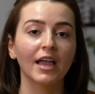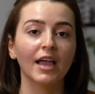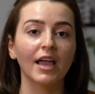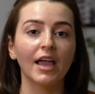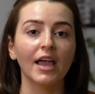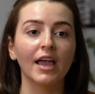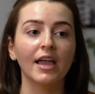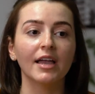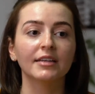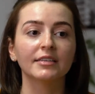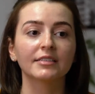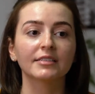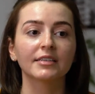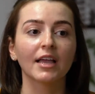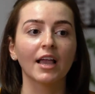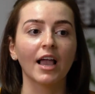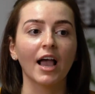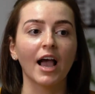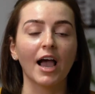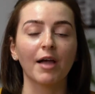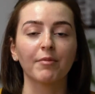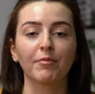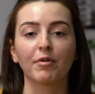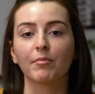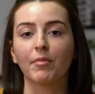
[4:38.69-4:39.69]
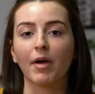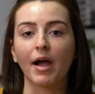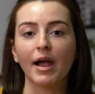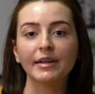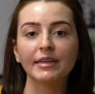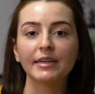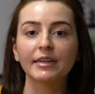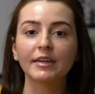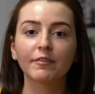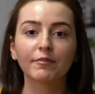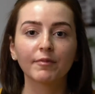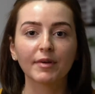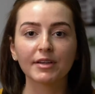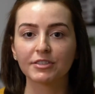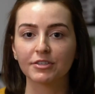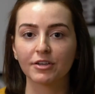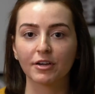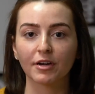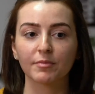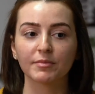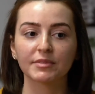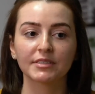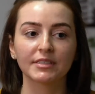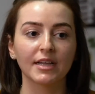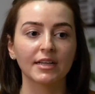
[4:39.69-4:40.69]
and I'm reminded of my
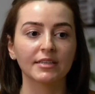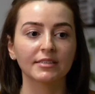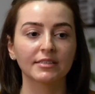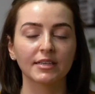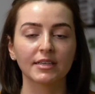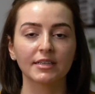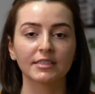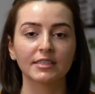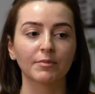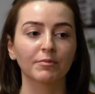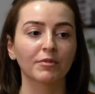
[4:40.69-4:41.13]
circumstances.